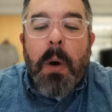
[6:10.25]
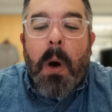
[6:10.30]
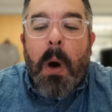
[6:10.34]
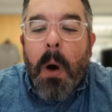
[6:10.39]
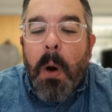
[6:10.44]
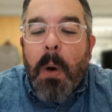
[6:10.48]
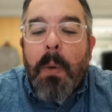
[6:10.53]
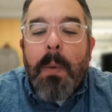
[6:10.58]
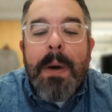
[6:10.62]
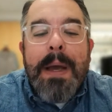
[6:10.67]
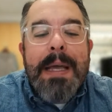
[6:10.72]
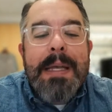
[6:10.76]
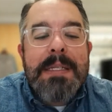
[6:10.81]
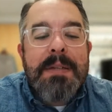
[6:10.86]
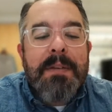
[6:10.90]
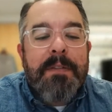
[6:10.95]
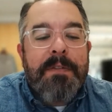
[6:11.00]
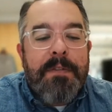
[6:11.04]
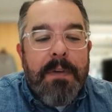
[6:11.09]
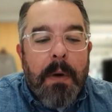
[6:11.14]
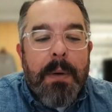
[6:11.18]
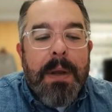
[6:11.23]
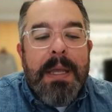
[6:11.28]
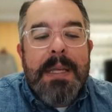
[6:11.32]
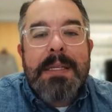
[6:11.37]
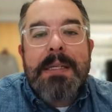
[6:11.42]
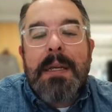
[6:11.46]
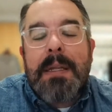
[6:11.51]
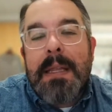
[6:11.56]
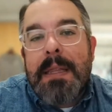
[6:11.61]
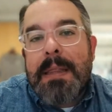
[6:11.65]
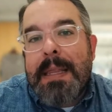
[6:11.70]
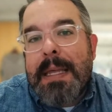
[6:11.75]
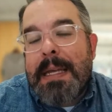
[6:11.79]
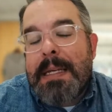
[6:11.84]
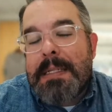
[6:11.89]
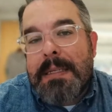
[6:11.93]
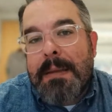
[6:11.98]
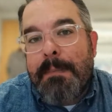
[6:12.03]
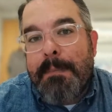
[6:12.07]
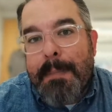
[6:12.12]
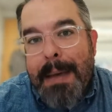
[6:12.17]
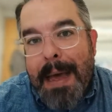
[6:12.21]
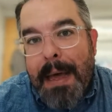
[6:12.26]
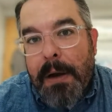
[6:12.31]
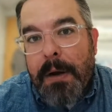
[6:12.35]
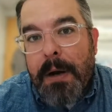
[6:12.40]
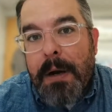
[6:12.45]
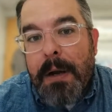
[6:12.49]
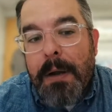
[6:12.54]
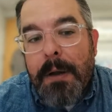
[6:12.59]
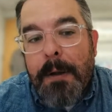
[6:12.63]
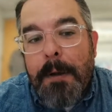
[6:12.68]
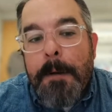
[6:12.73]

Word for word: always focus on the things that matter.